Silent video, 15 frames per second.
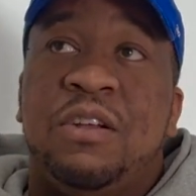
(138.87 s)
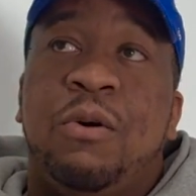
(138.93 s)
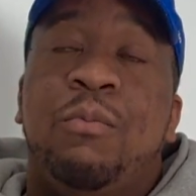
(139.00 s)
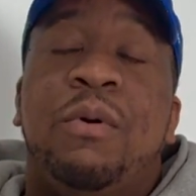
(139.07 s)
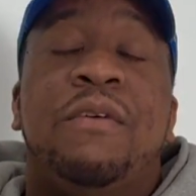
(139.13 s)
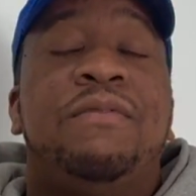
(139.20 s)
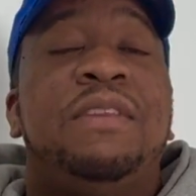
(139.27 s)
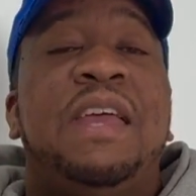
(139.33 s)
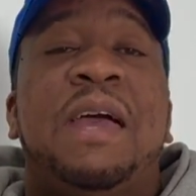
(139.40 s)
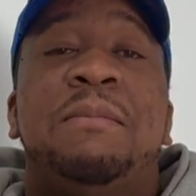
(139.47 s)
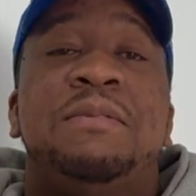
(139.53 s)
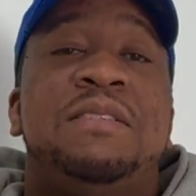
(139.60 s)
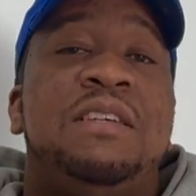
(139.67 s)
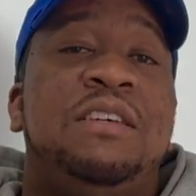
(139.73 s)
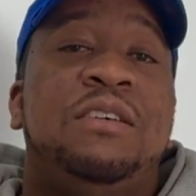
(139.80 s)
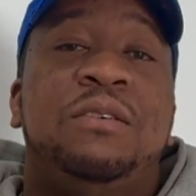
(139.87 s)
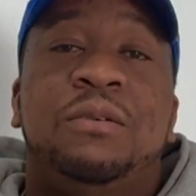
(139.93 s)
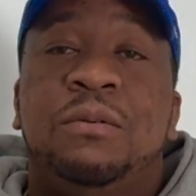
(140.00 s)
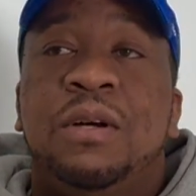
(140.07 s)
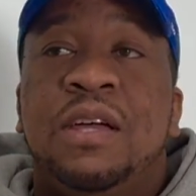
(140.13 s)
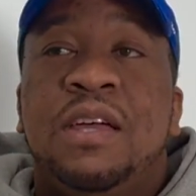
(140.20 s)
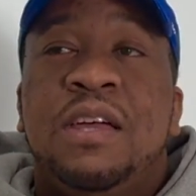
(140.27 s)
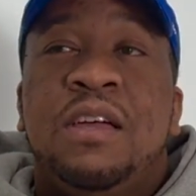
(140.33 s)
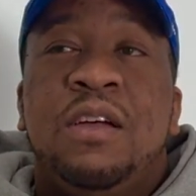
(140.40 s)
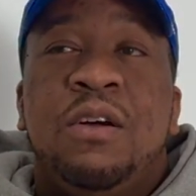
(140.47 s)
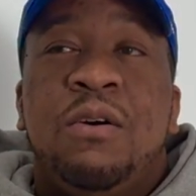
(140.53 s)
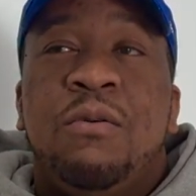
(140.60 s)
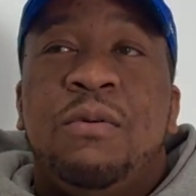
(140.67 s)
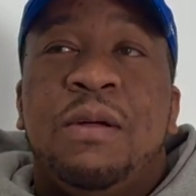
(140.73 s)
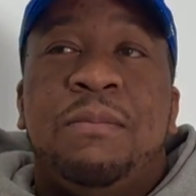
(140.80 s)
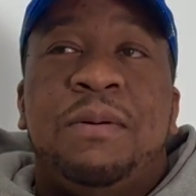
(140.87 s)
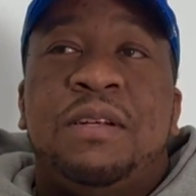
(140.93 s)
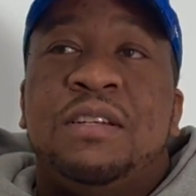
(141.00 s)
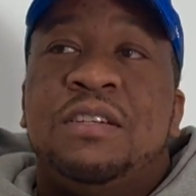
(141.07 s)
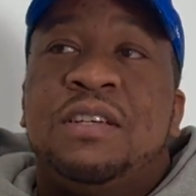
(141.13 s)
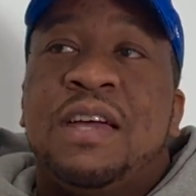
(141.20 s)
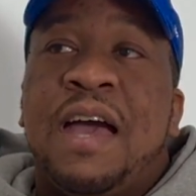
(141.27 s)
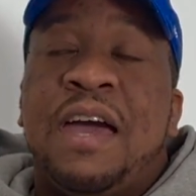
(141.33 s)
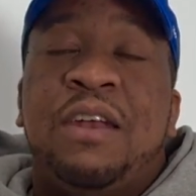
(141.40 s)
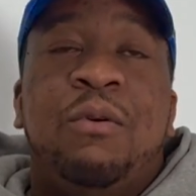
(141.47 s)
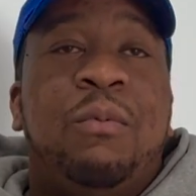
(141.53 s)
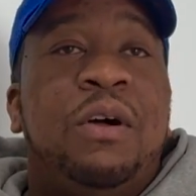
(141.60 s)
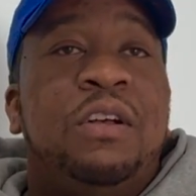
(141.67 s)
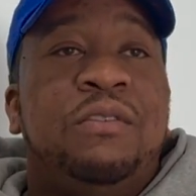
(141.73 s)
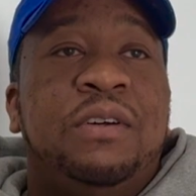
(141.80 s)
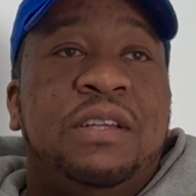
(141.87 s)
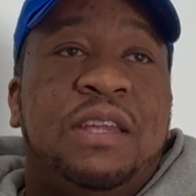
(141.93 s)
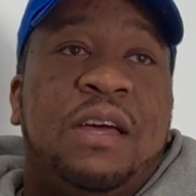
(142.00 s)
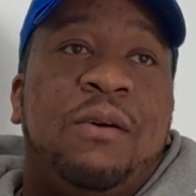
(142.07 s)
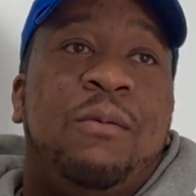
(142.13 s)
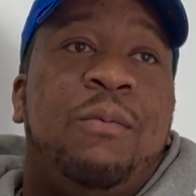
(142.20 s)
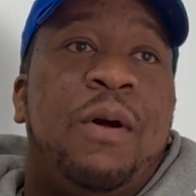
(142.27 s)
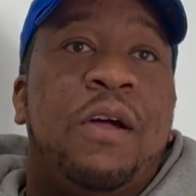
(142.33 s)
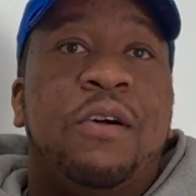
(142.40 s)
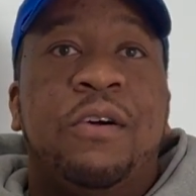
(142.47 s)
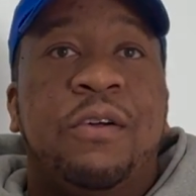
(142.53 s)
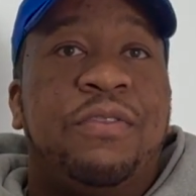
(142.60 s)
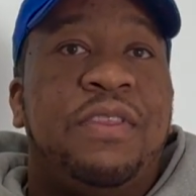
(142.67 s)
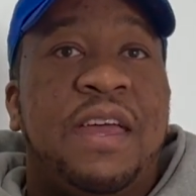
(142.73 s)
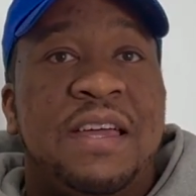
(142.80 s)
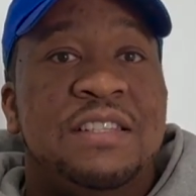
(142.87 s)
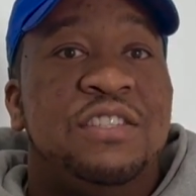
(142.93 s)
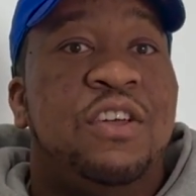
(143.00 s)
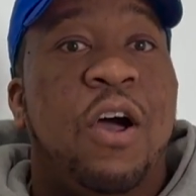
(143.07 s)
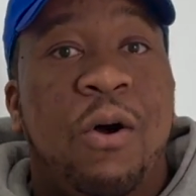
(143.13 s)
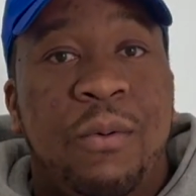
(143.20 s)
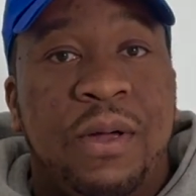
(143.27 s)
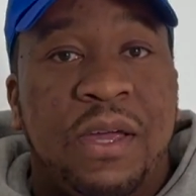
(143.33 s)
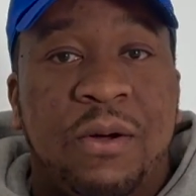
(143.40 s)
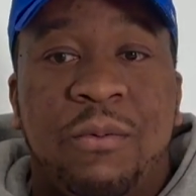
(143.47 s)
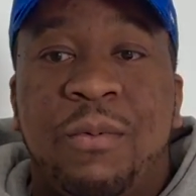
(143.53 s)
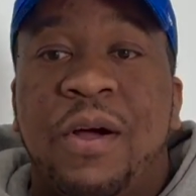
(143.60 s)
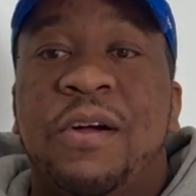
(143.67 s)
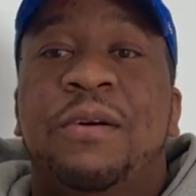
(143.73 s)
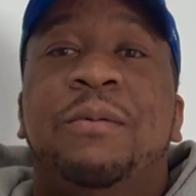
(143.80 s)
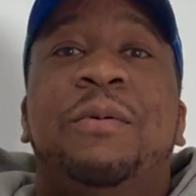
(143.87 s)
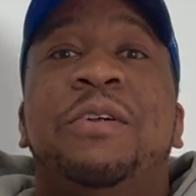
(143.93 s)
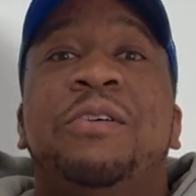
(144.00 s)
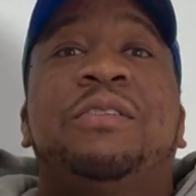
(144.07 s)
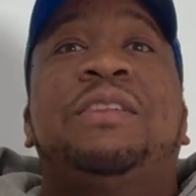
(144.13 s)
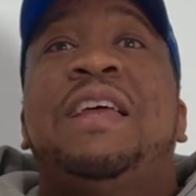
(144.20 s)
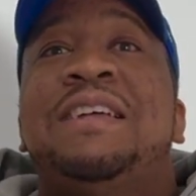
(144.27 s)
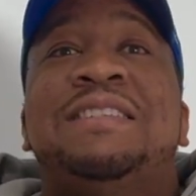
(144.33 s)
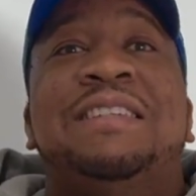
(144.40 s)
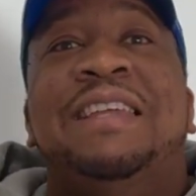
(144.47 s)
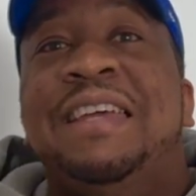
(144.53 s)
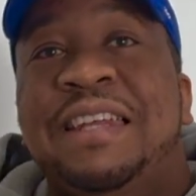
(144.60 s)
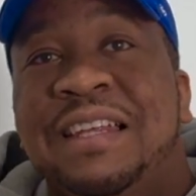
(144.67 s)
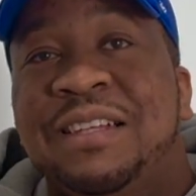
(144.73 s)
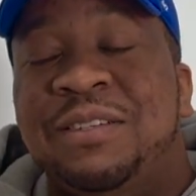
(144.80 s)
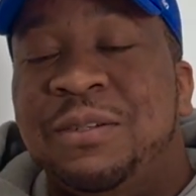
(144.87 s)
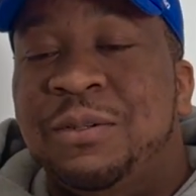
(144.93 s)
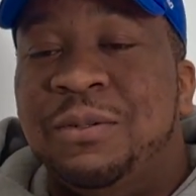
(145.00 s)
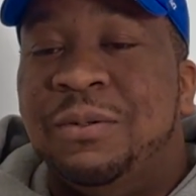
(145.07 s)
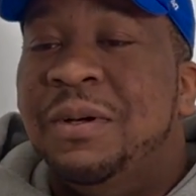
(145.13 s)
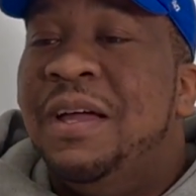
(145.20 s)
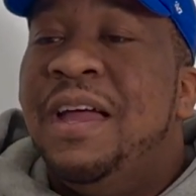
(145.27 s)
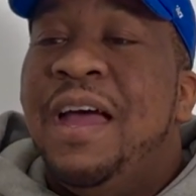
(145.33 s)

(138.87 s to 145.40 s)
with the MCU, we've been kind of wondering like, where are things going? What are things leading to?